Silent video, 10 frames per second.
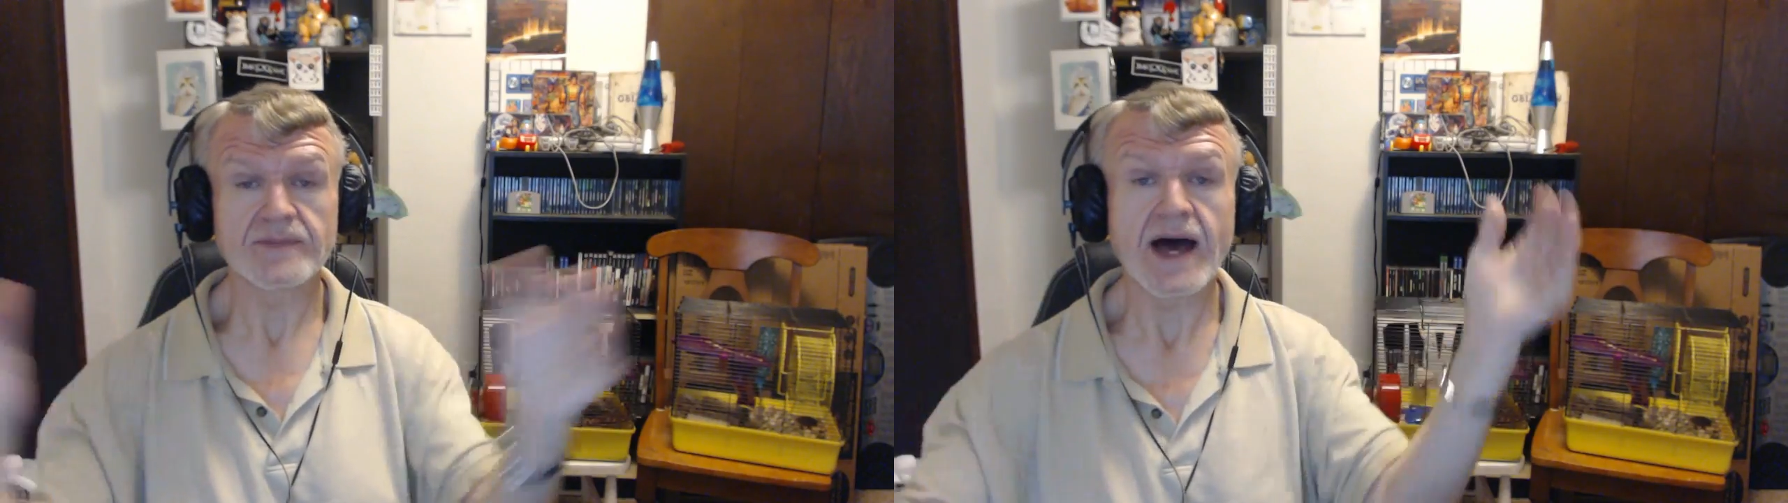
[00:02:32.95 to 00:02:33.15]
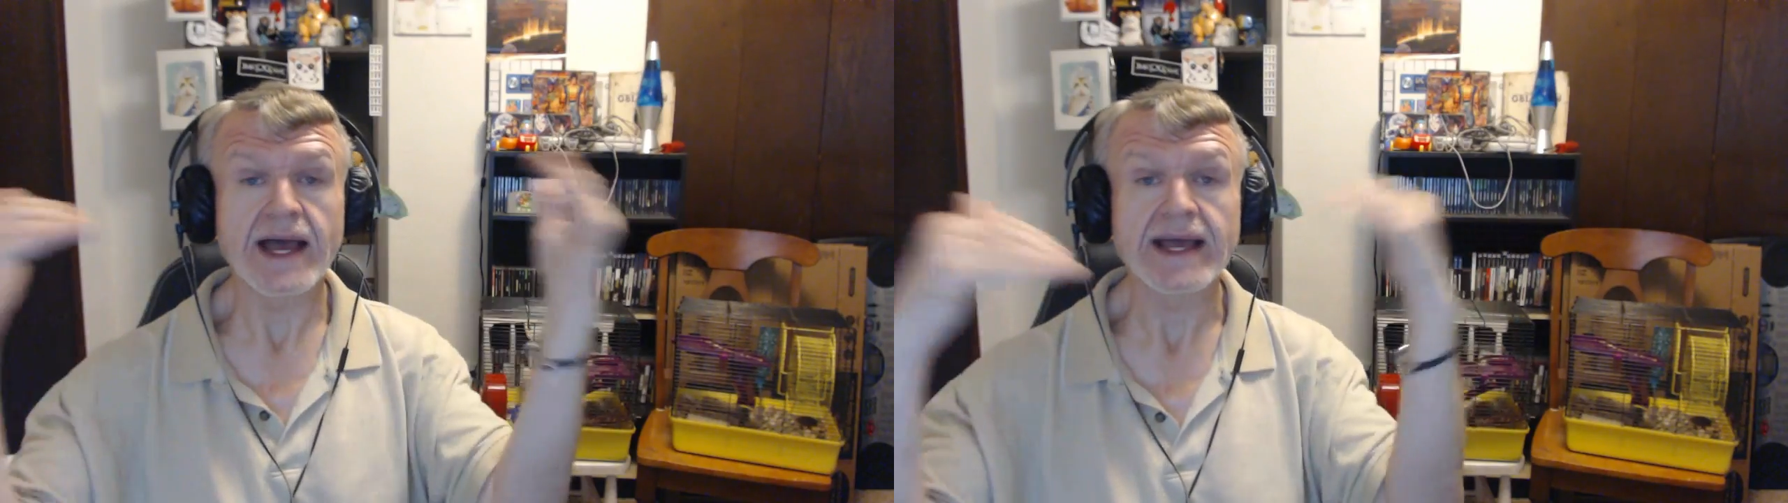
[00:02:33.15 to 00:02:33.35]

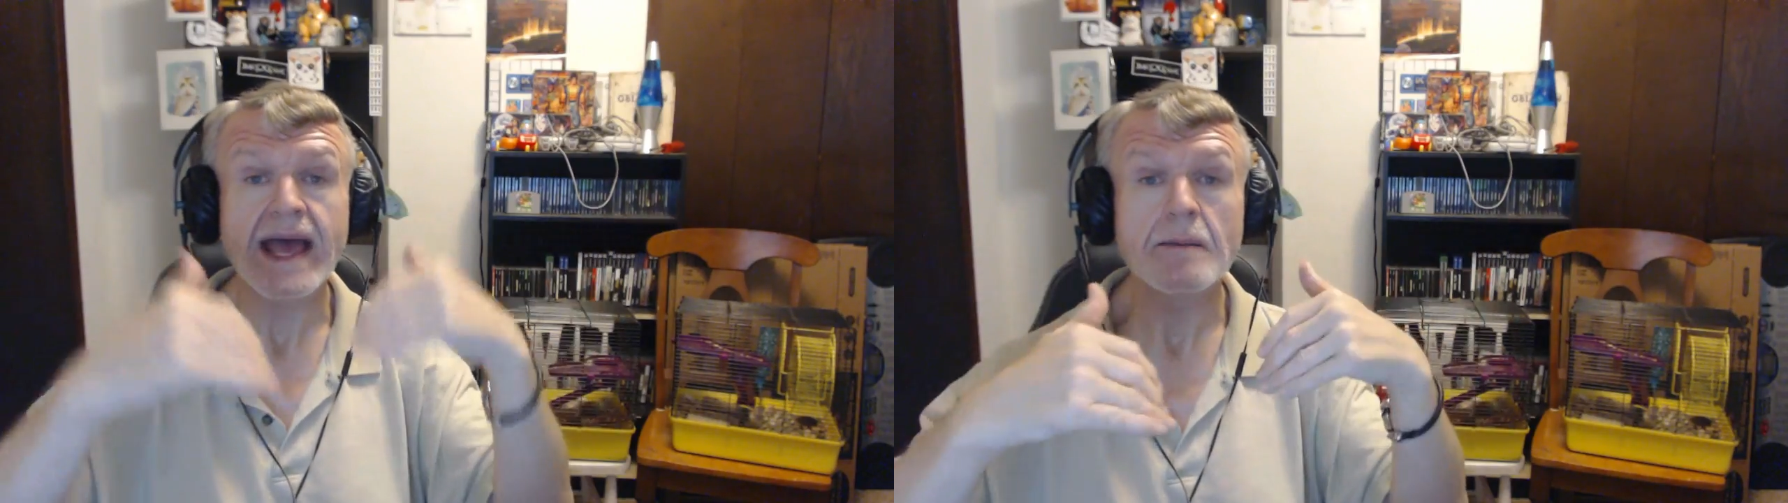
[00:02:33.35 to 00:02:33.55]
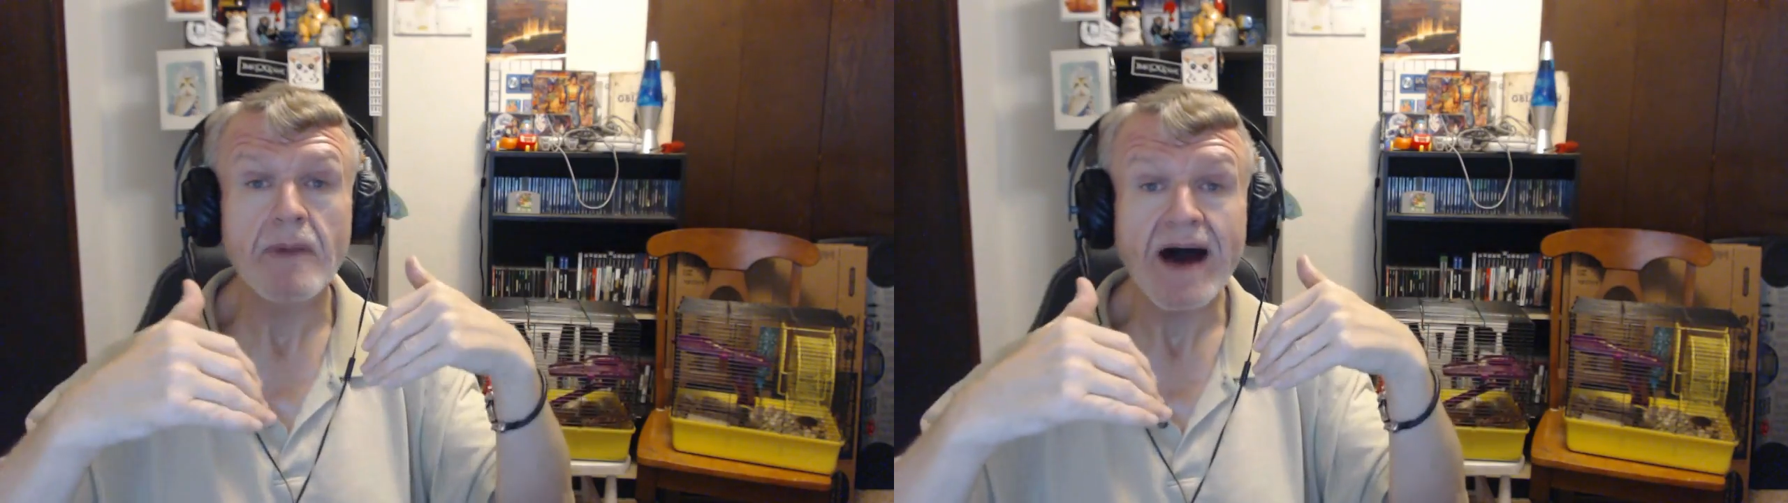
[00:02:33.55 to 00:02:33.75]
Now, I
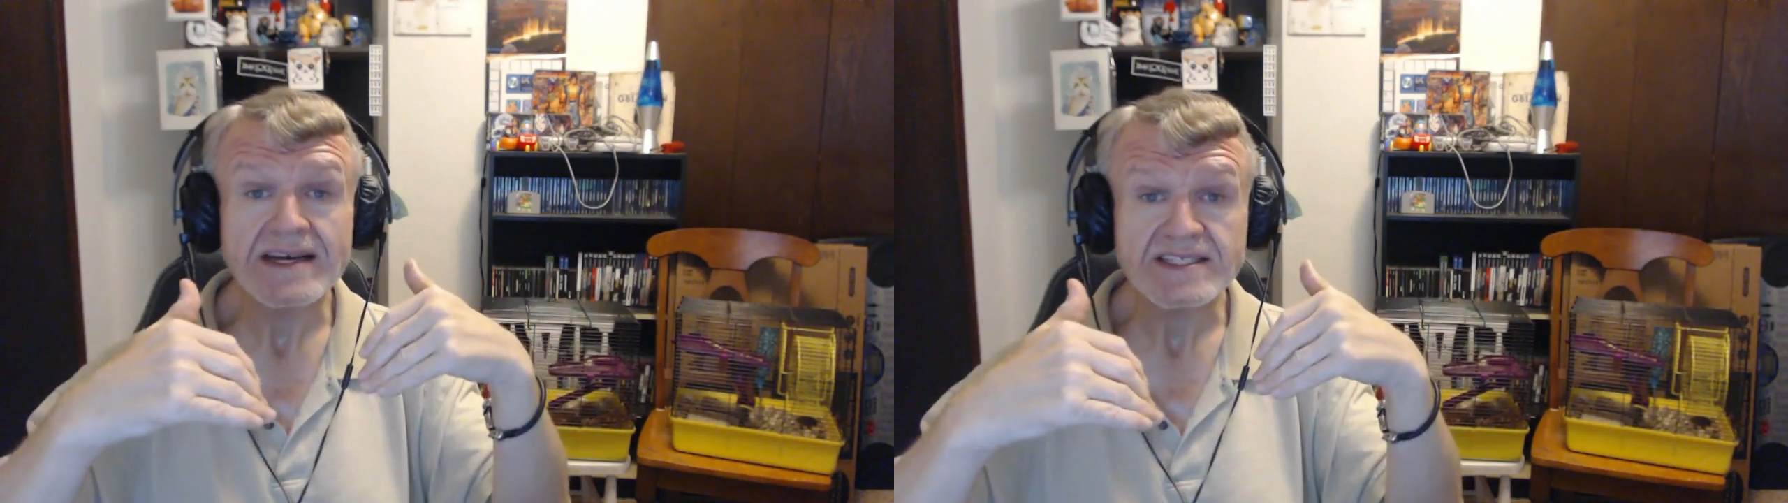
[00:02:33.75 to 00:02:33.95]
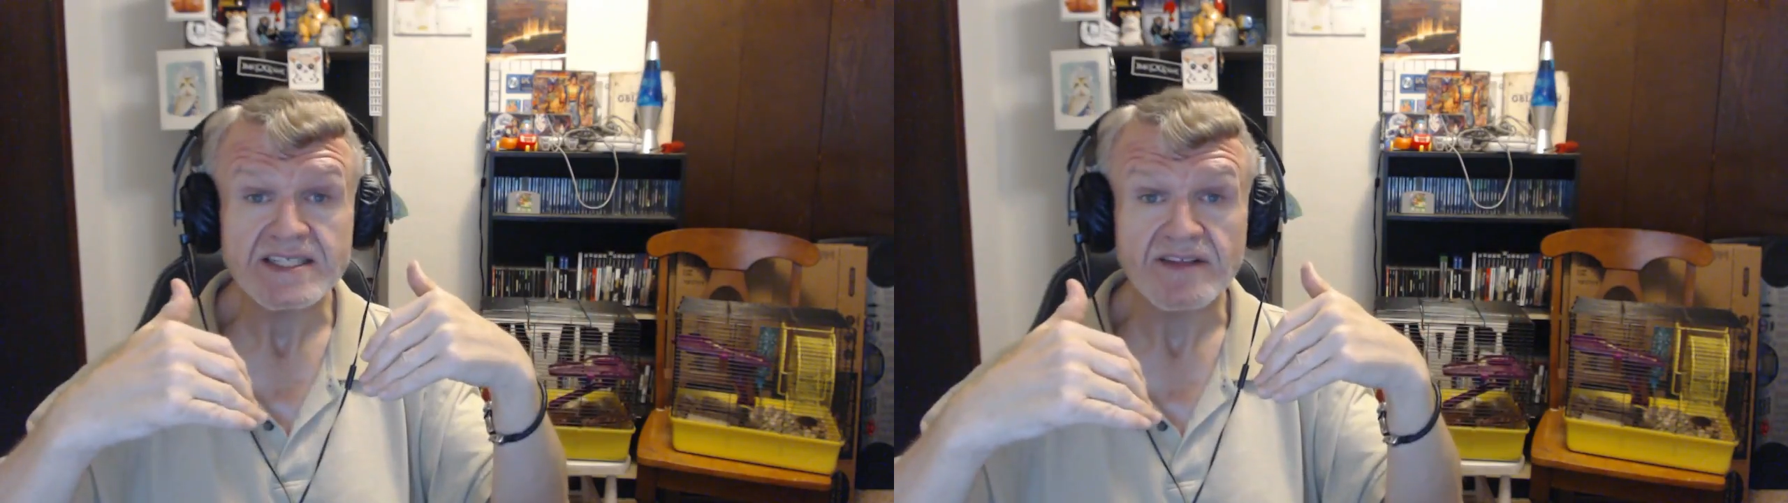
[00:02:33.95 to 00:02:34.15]
can't
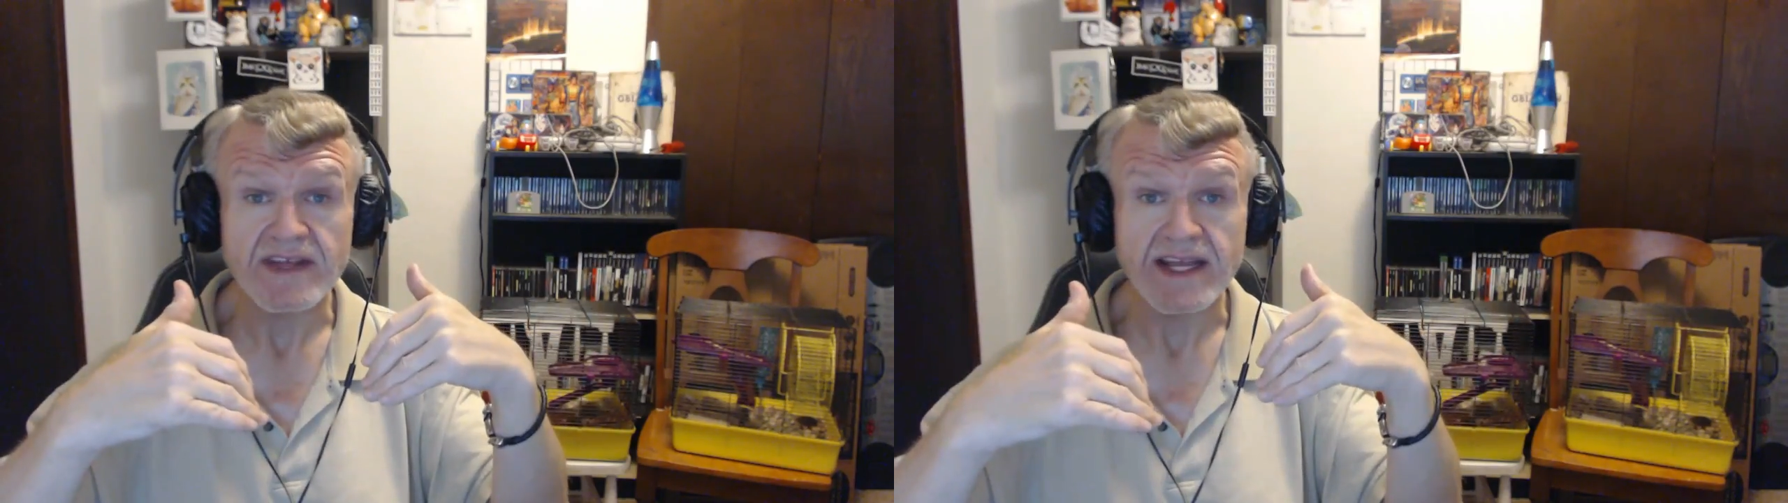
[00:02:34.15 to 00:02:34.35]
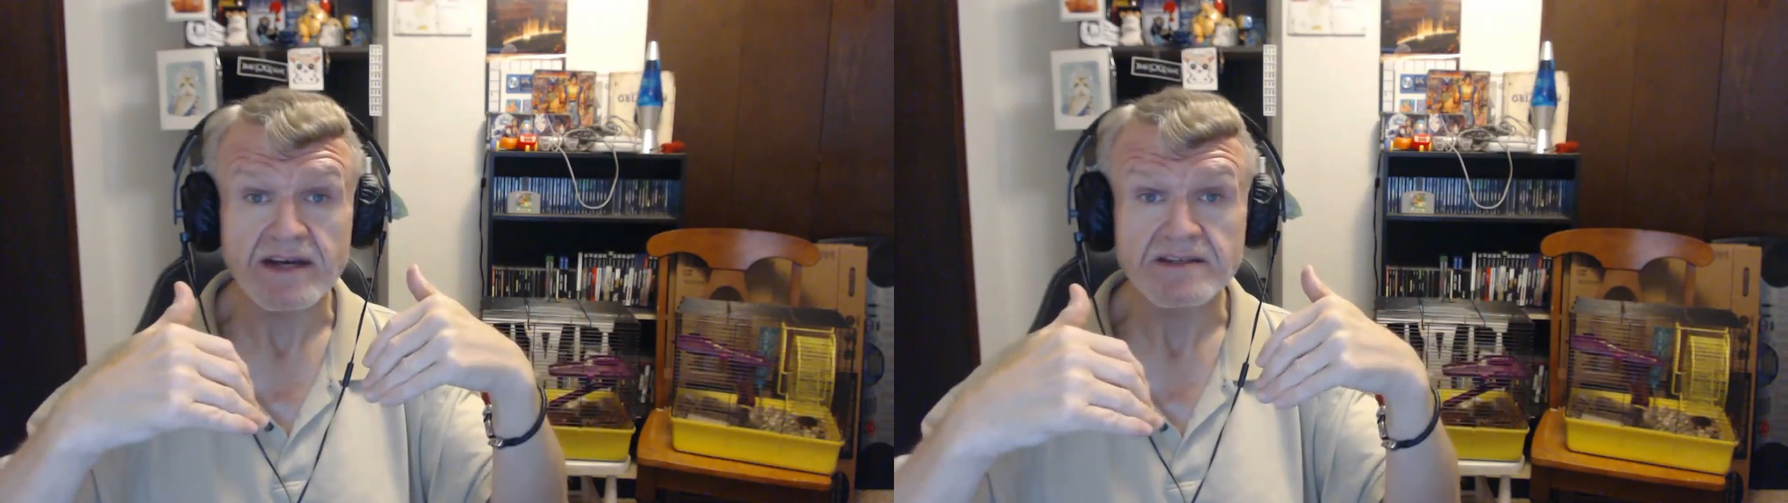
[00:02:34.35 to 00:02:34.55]
pause the
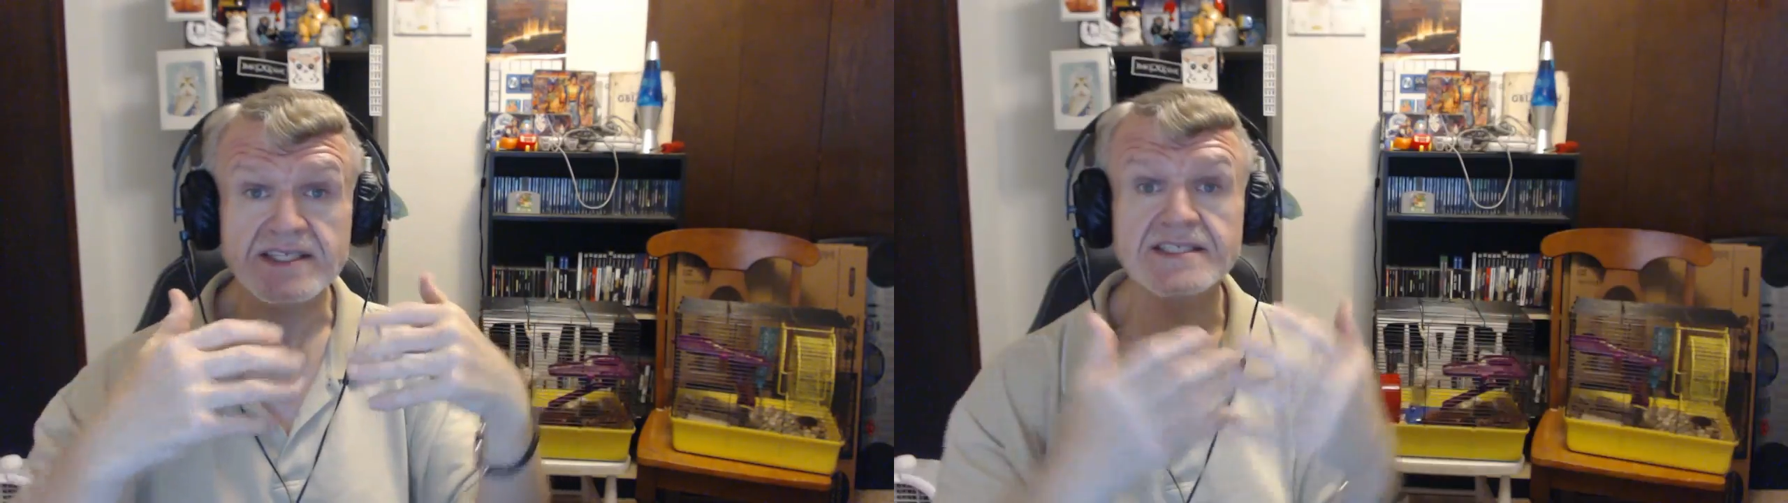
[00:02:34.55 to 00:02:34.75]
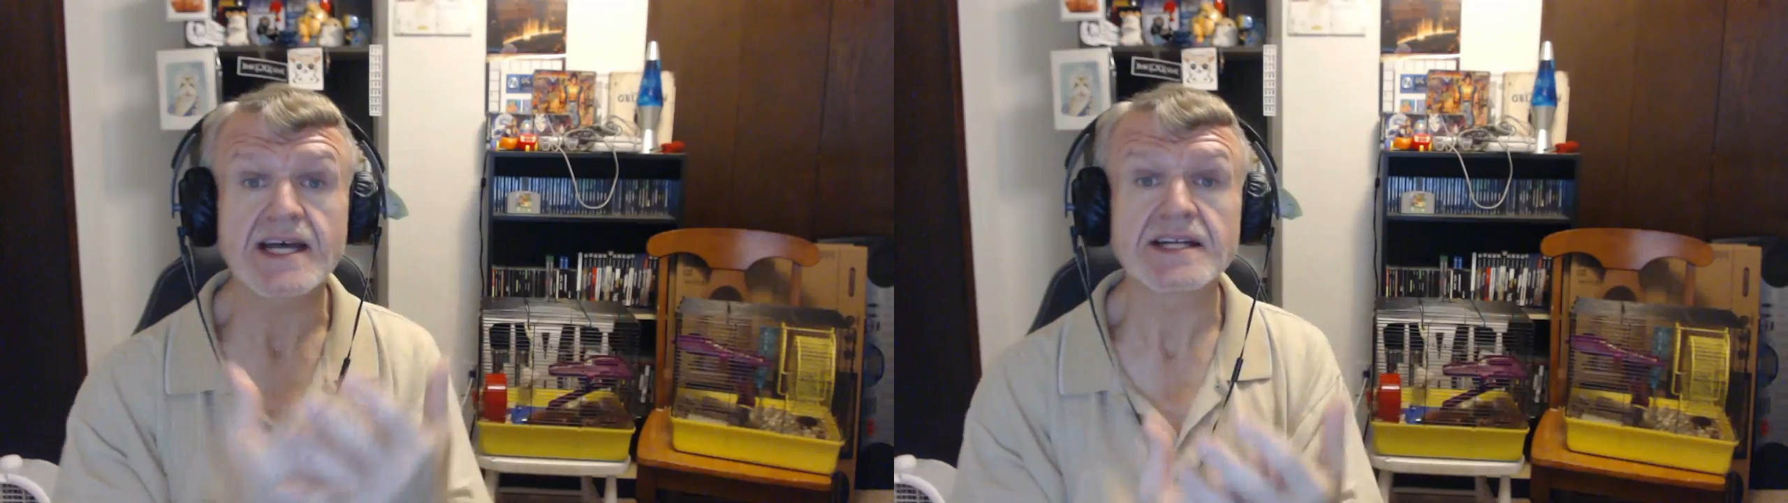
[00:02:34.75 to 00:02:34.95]
videos because